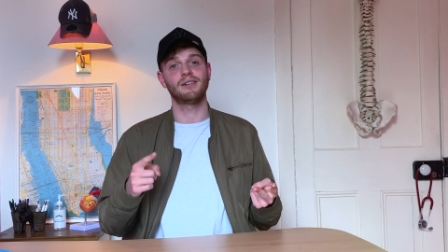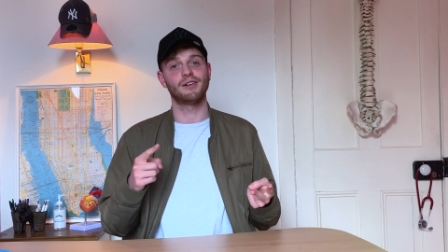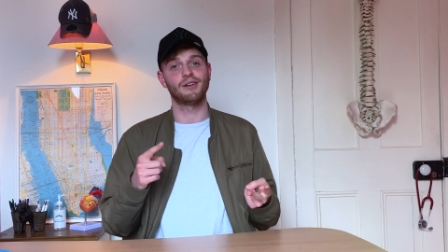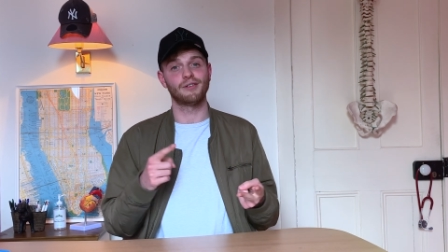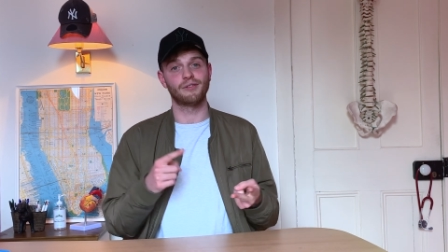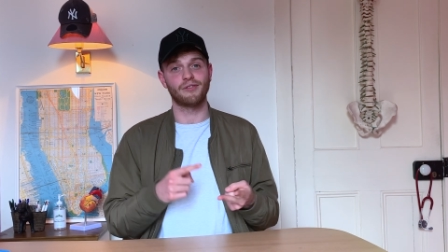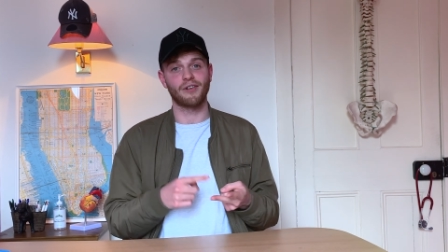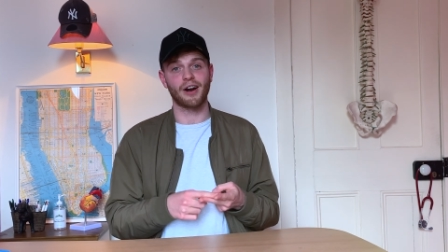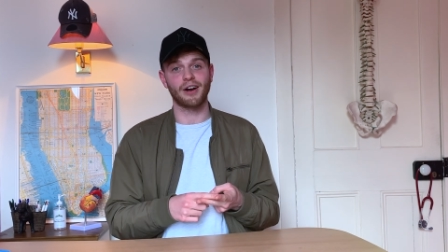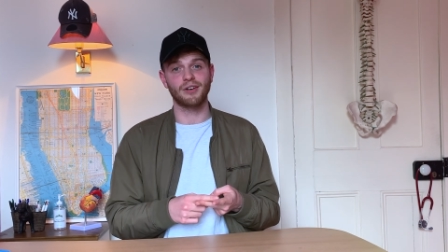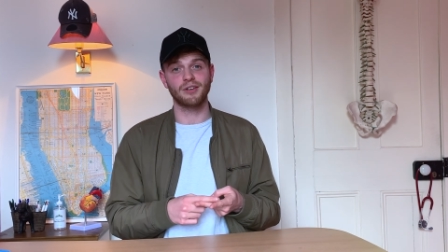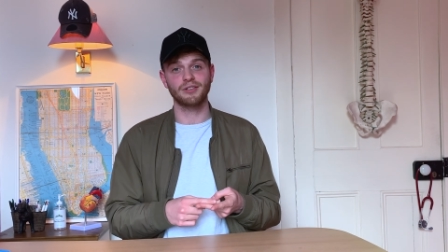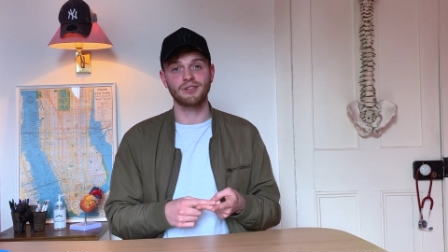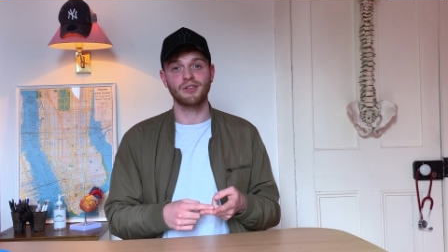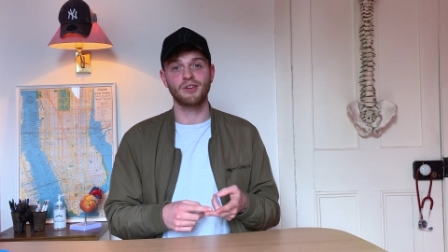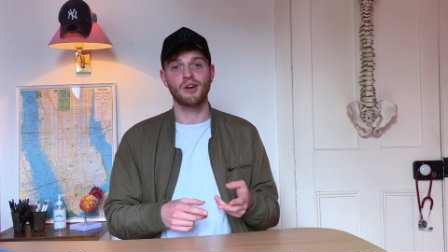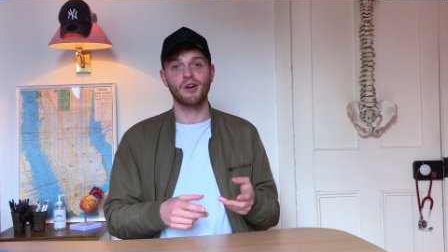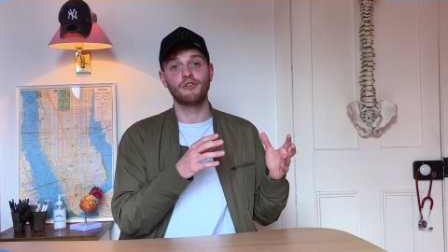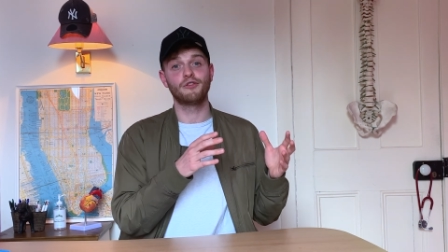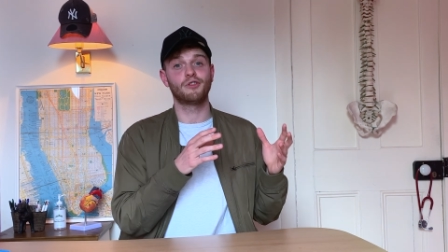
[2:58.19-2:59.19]
a virus,
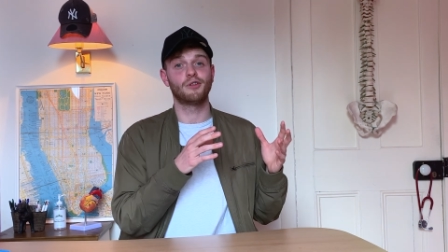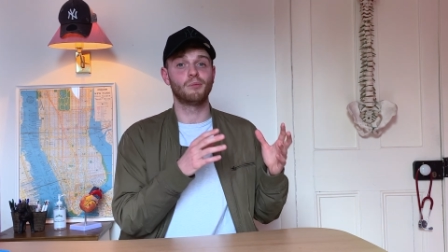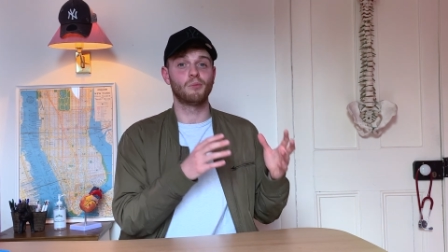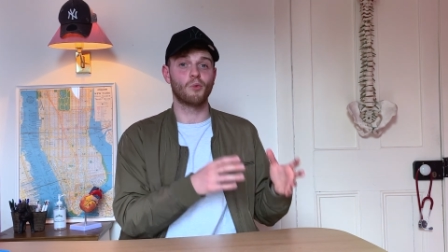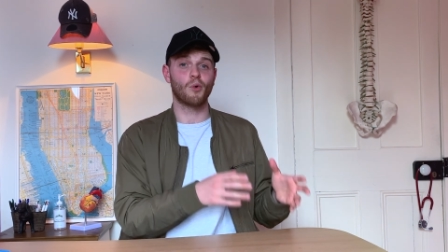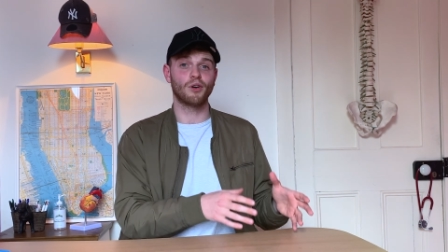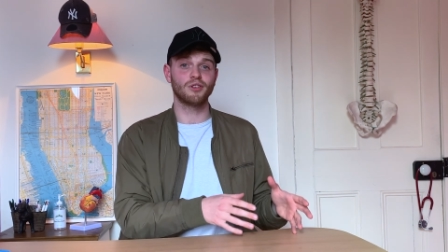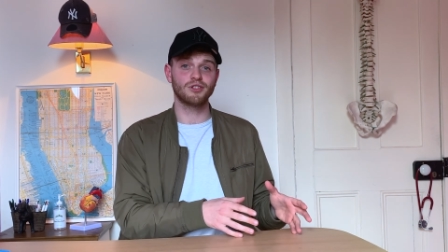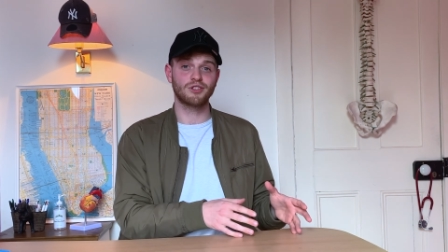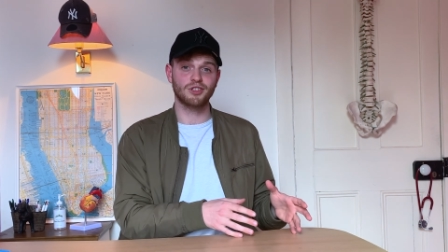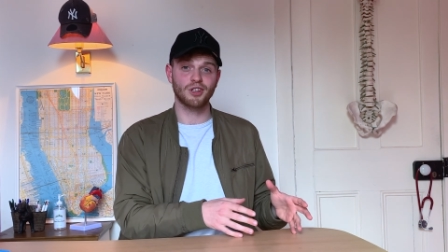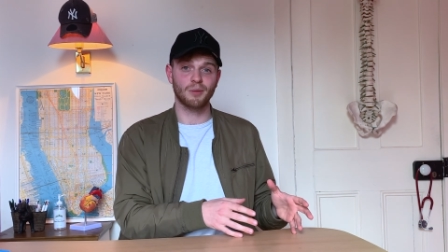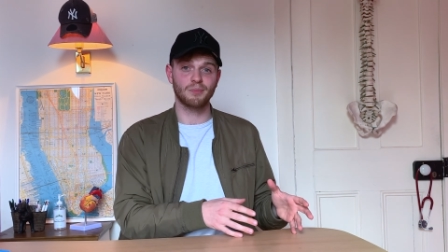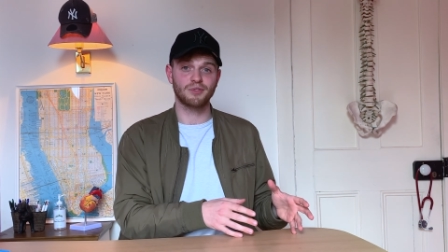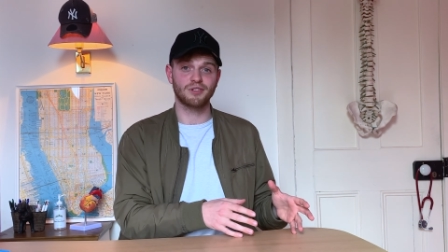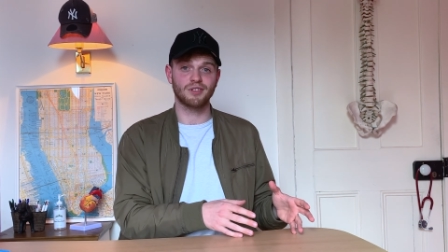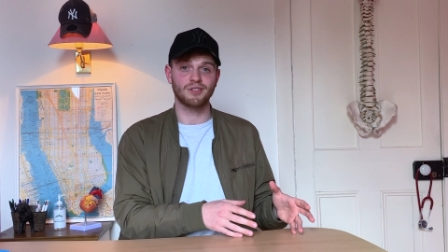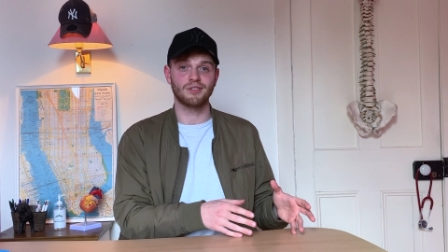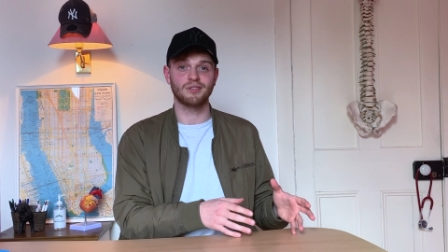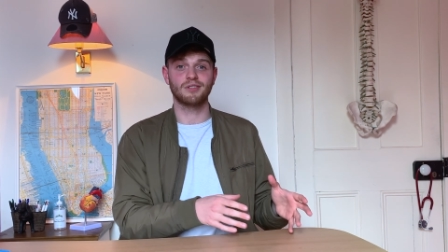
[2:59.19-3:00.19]
from one
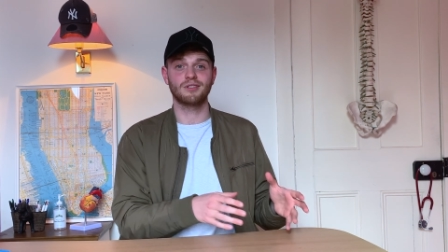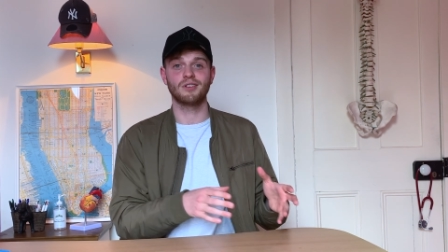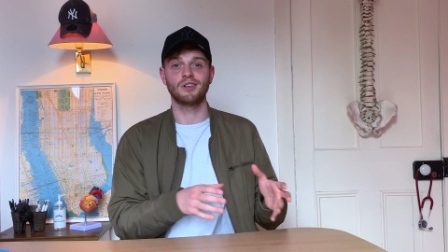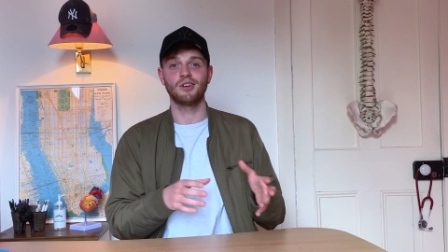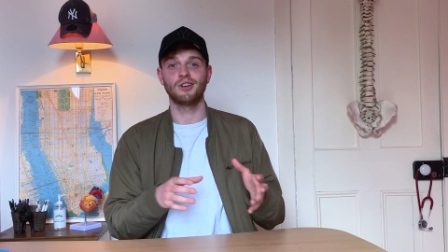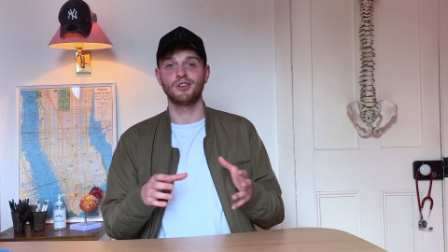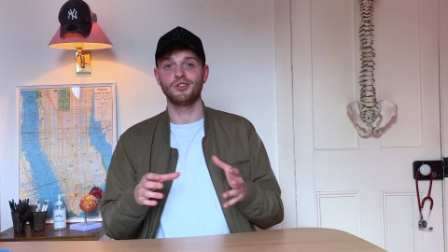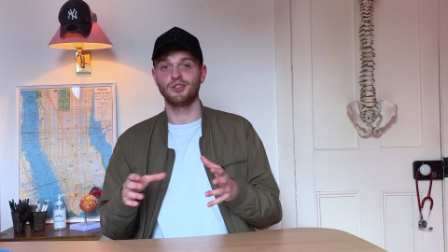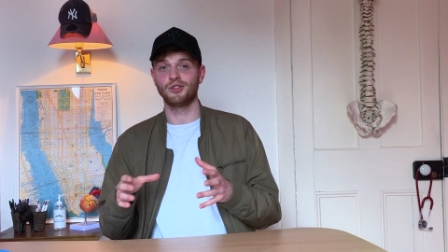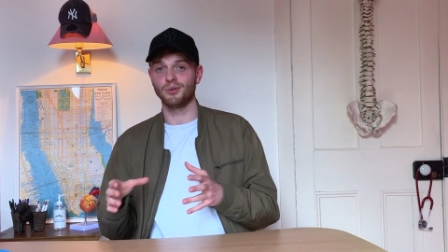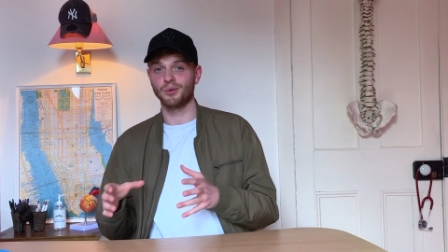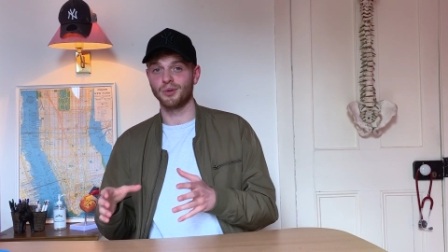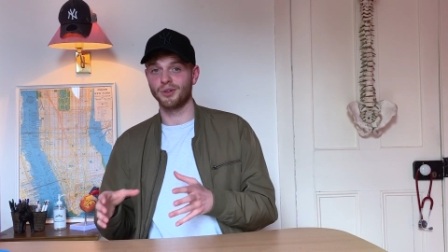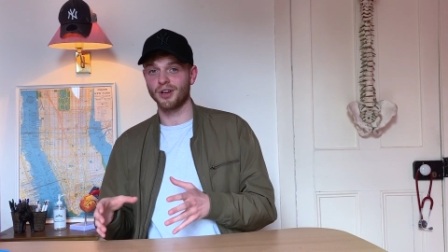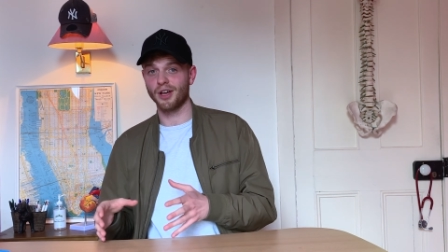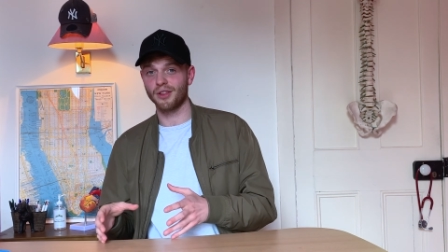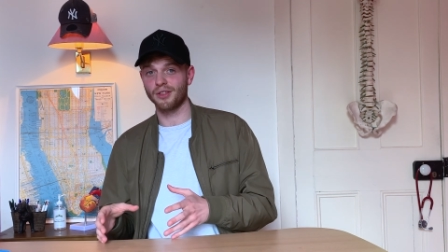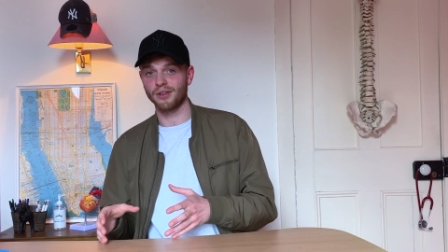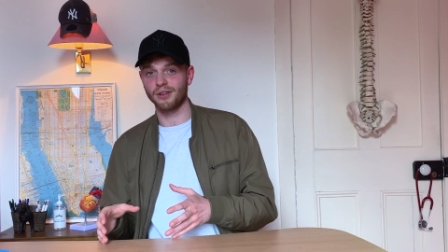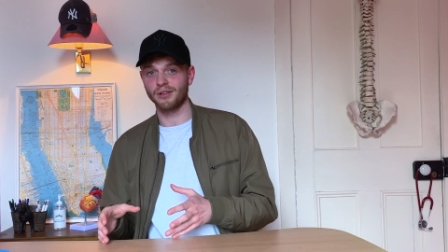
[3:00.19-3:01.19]
substance to another.